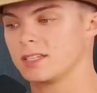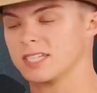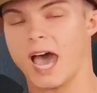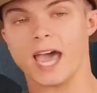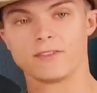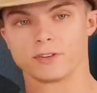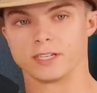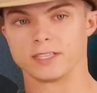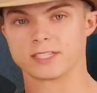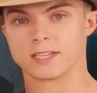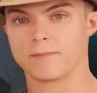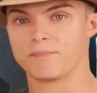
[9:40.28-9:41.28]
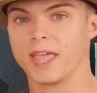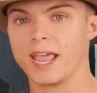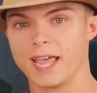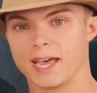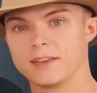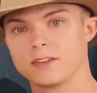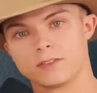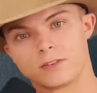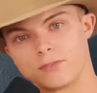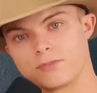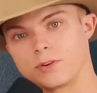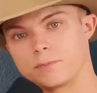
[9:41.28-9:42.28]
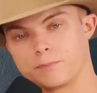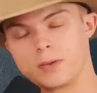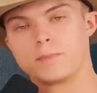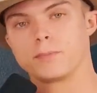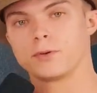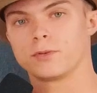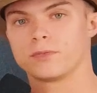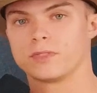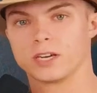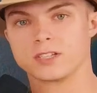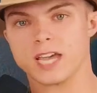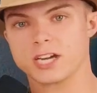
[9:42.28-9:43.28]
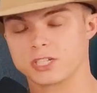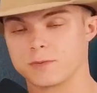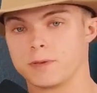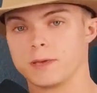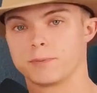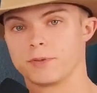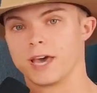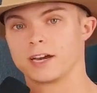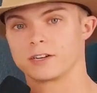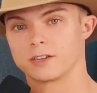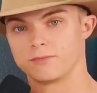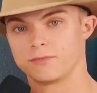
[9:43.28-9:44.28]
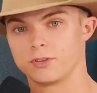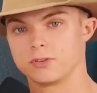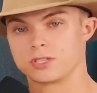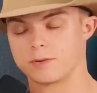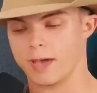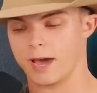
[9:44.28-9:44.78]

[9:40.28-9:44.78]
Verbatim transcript: tyrants and for people there's actually people that are confused